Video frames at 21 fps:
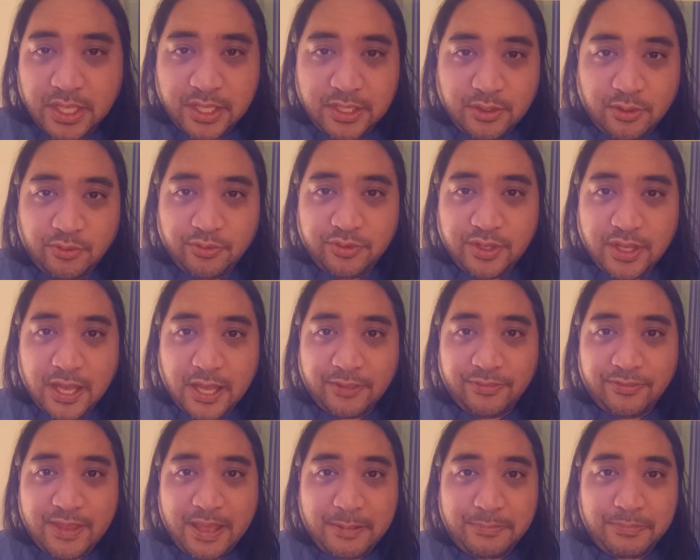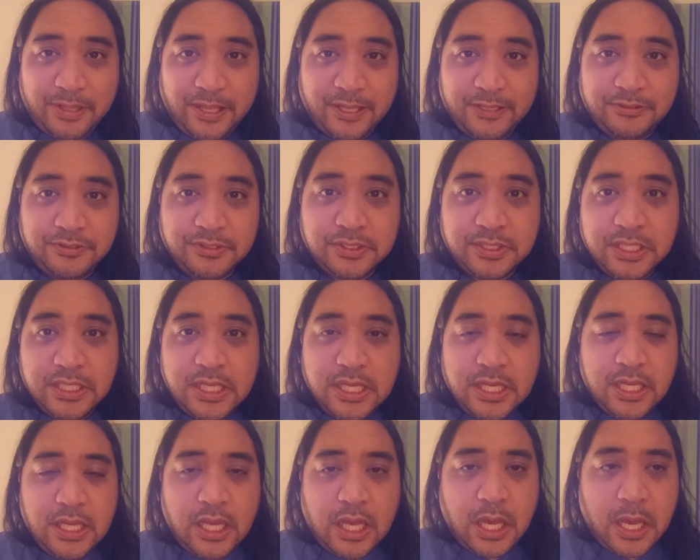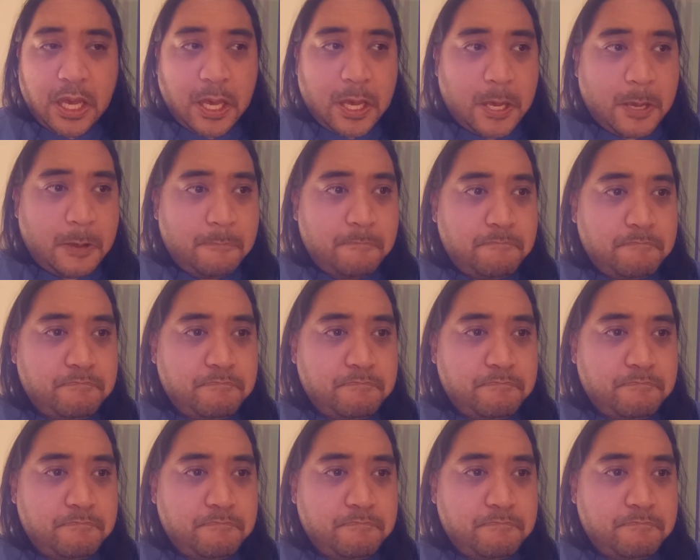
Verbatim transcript: I know you got that planned. Um,